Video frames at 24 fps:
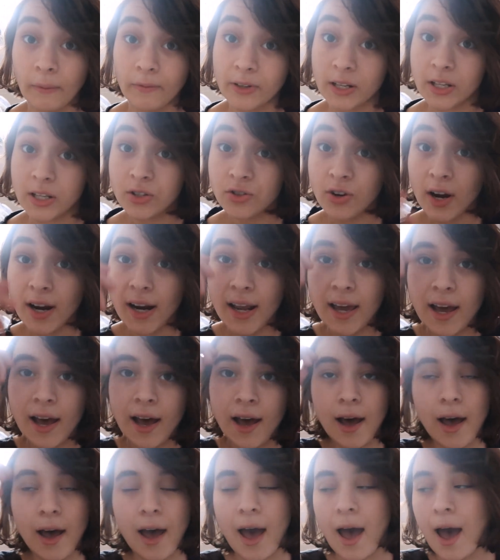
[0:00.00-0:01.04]
month in
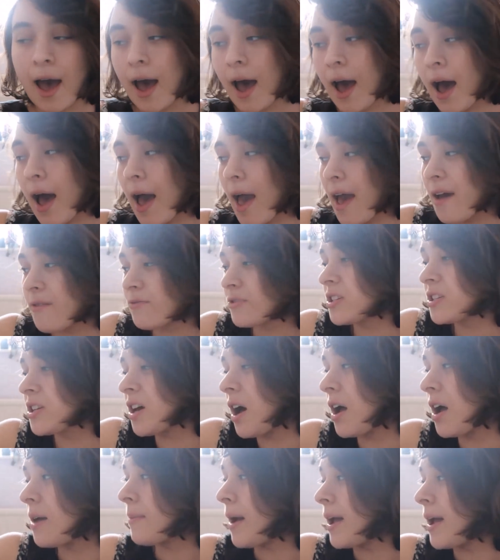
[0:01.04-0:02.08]
Australia, every
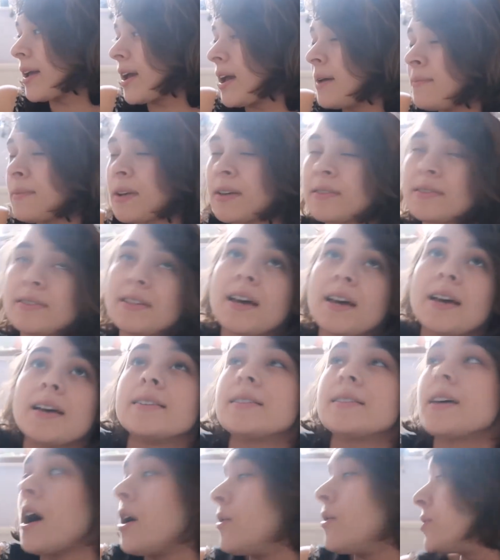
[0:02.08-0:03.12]
time I came
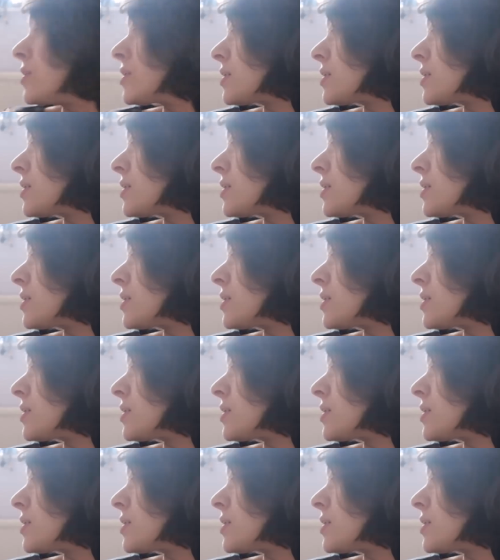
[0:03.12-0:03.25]
downstairs, I